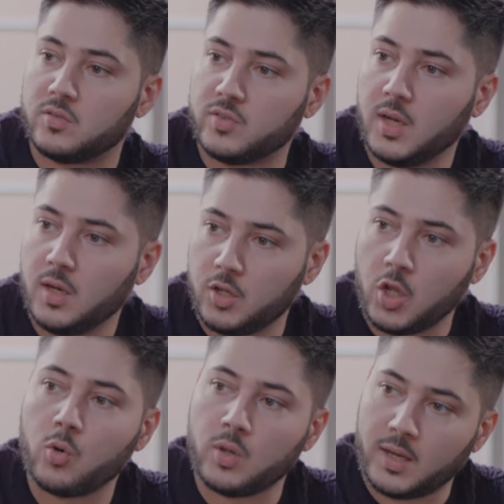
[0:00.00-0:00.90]
of
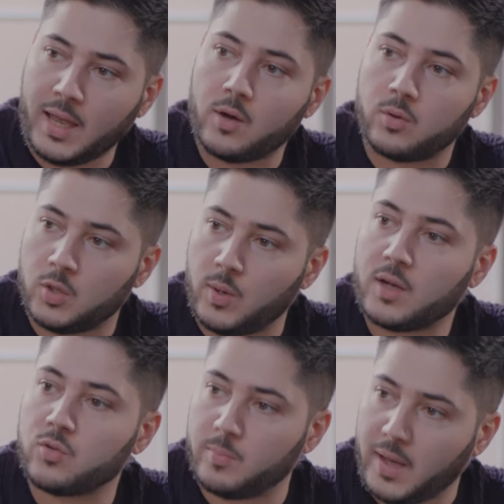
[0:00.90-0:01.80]
know like how
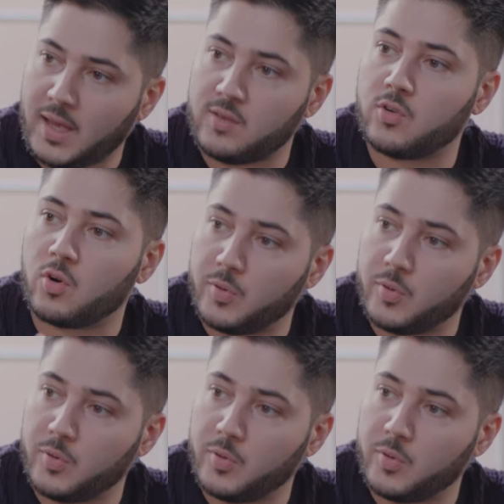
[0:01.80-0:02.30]
UX or behavior or